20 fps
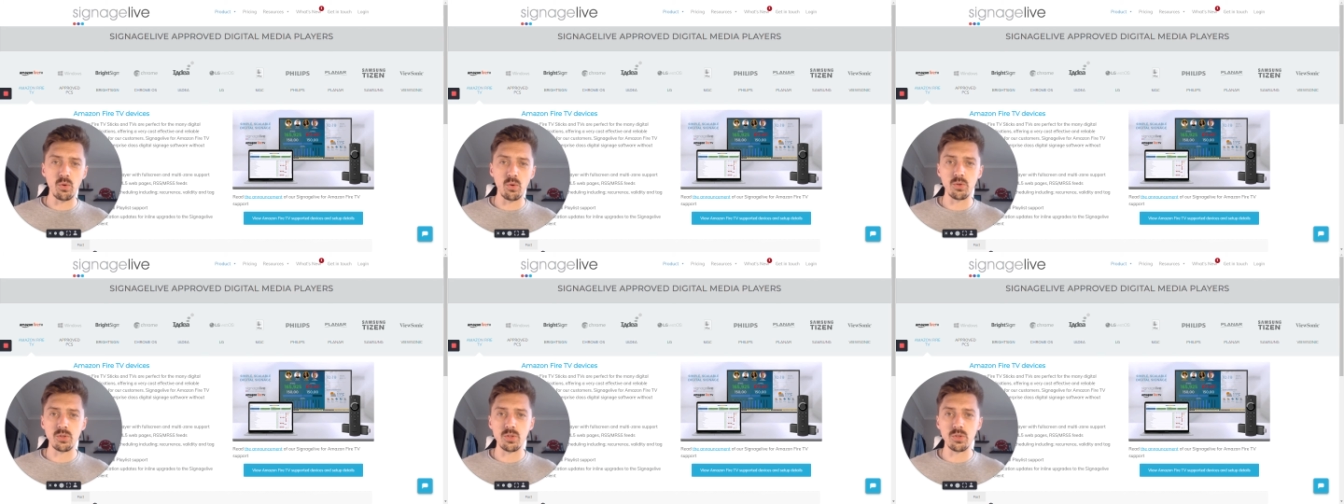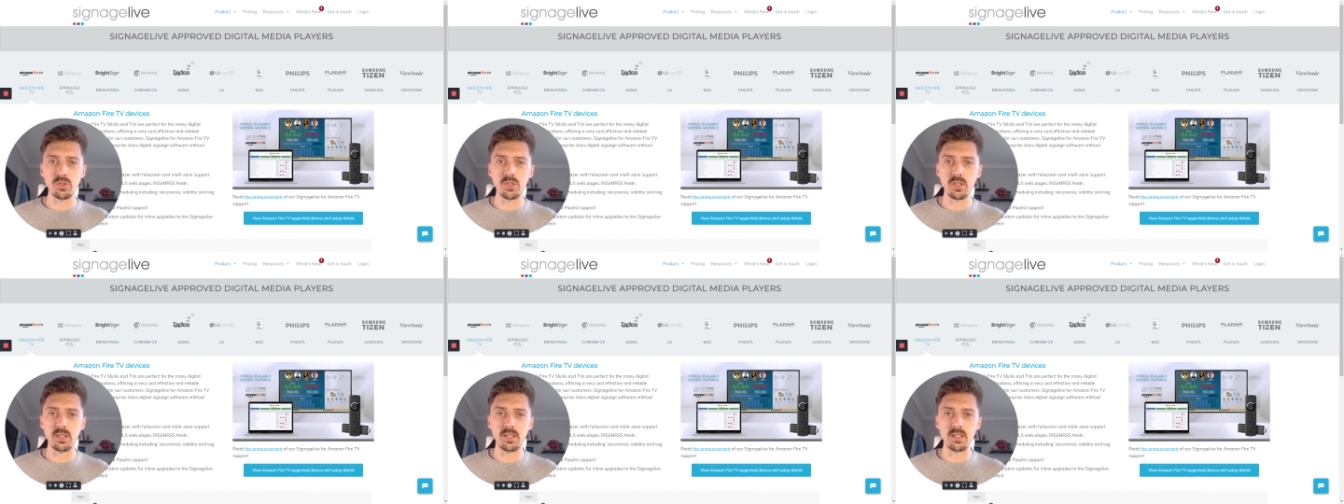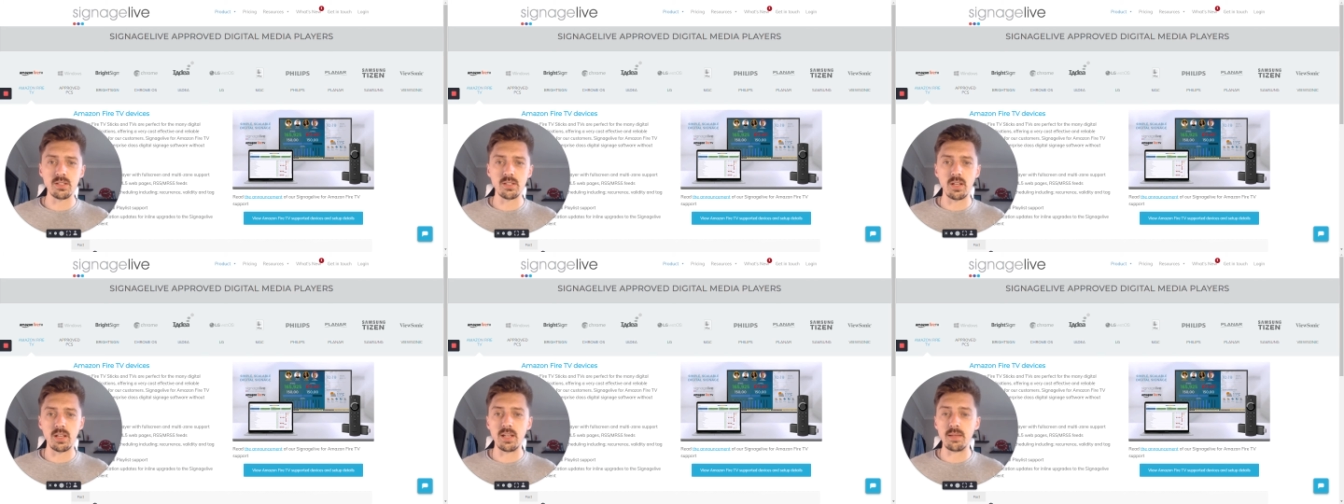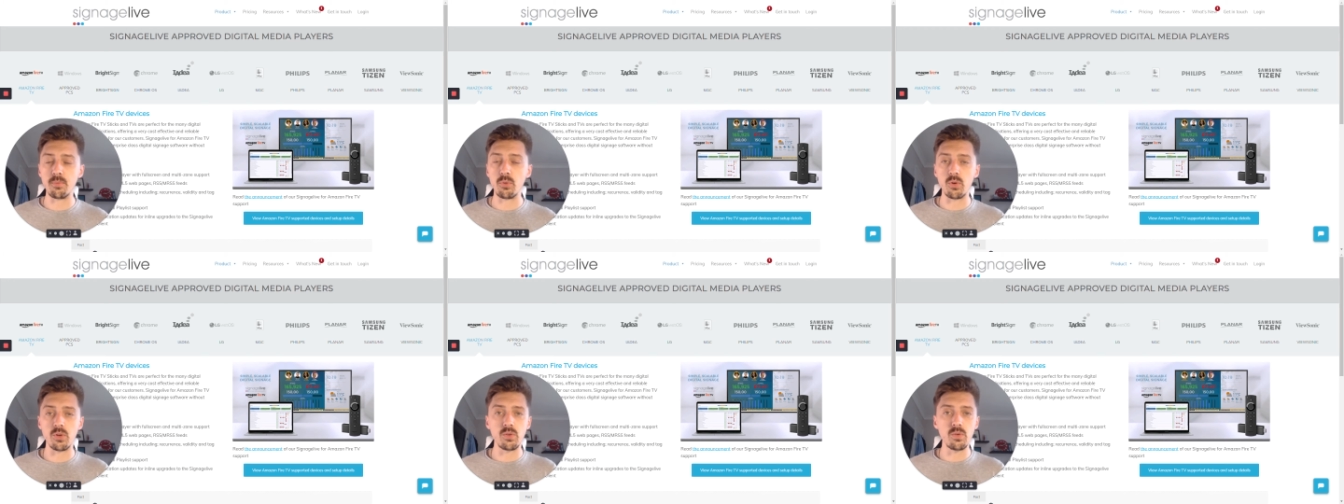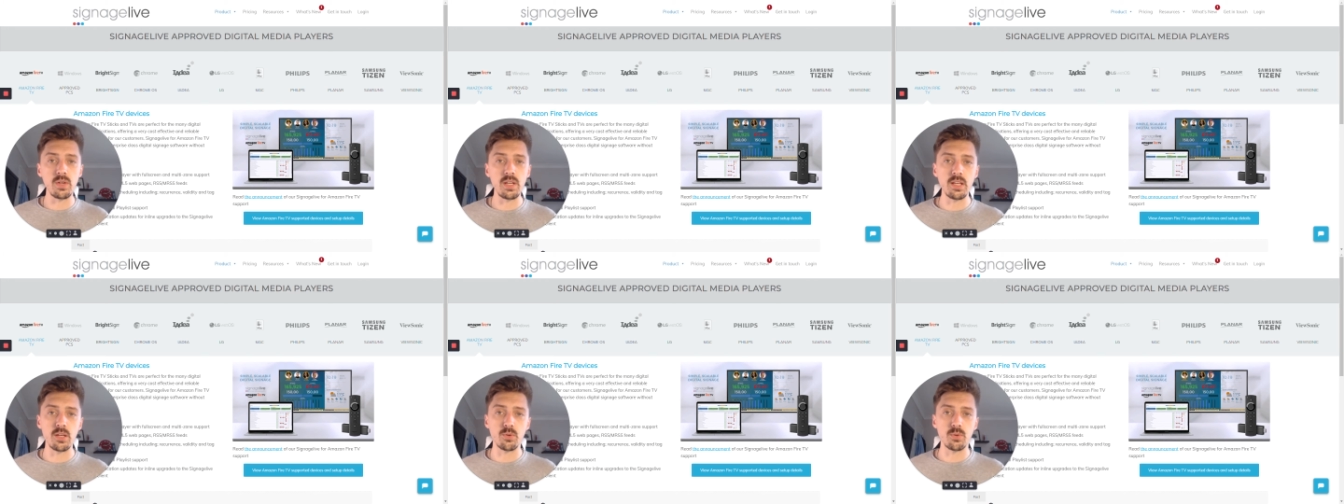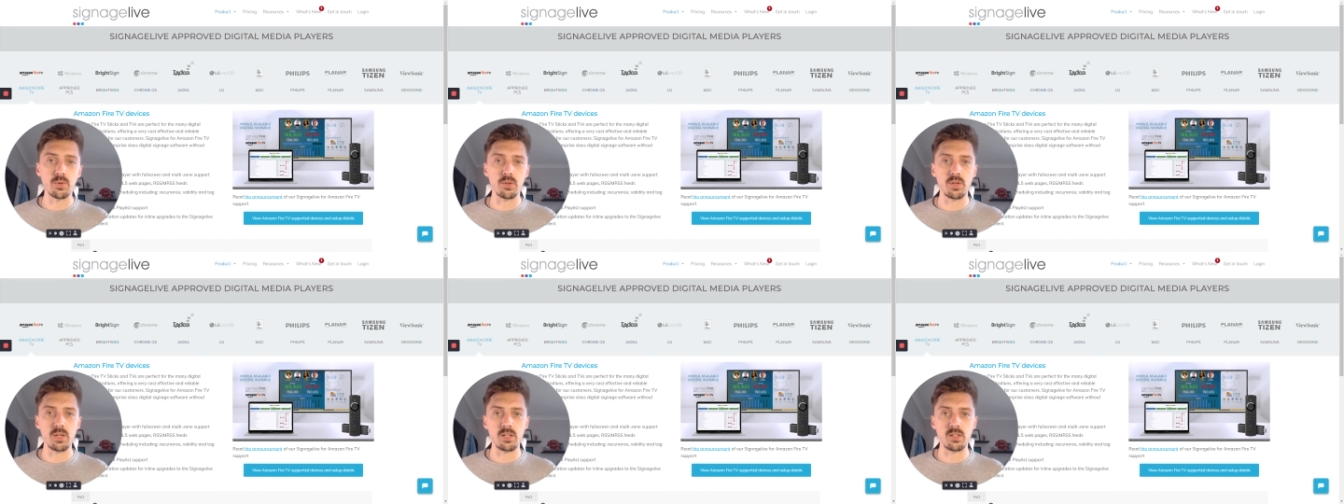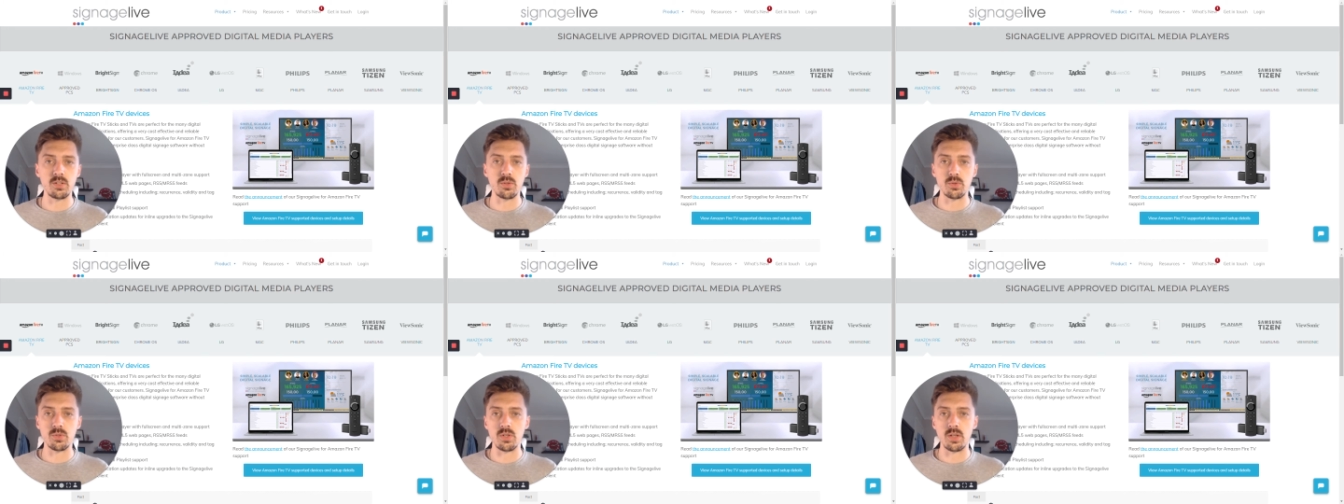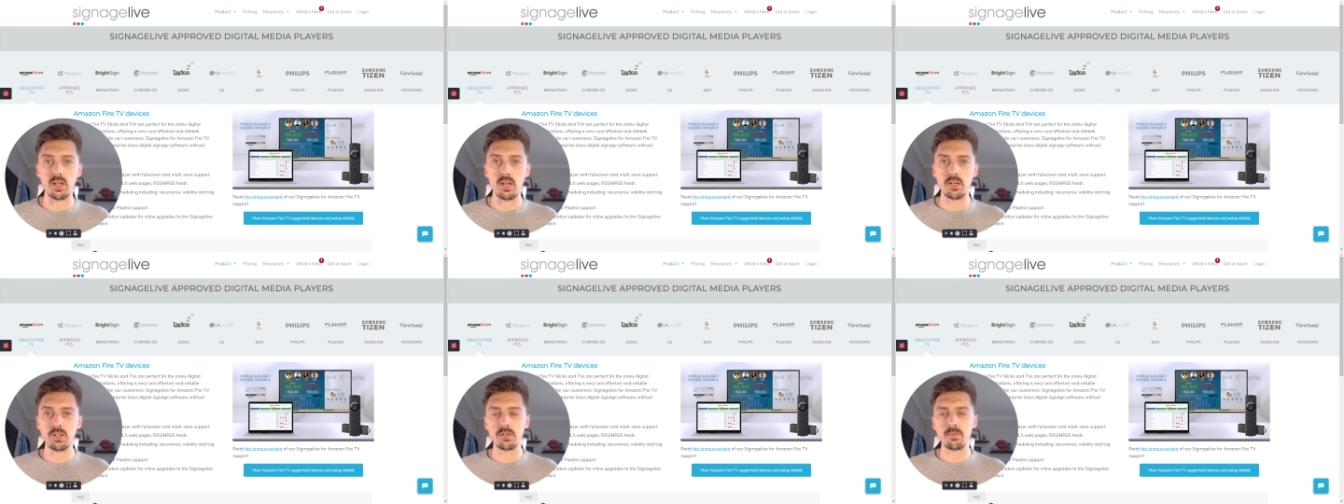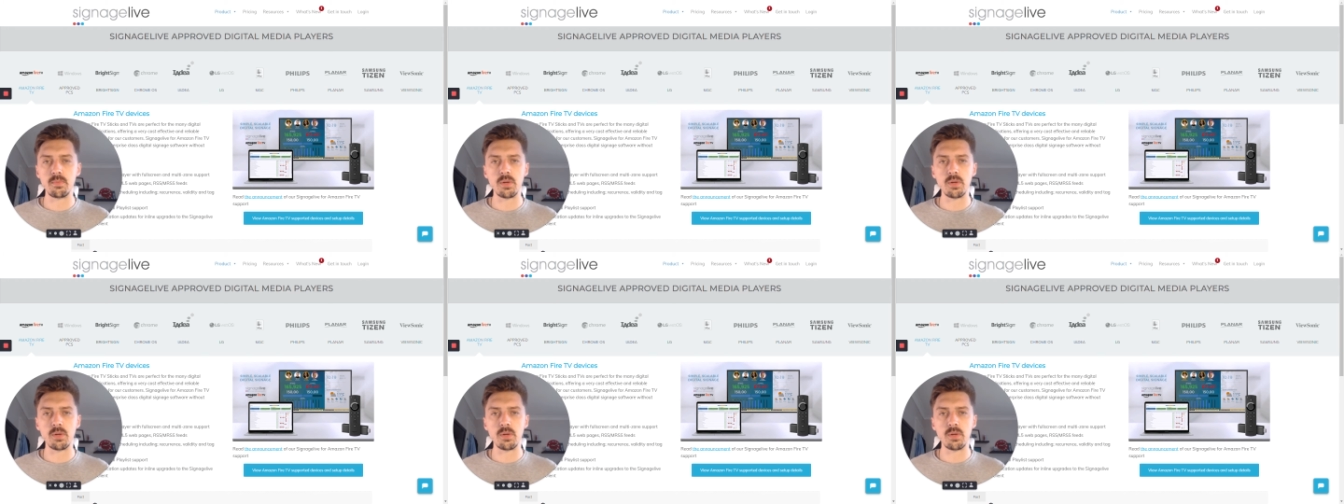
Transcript: or do something slightly more unique with your digital signage.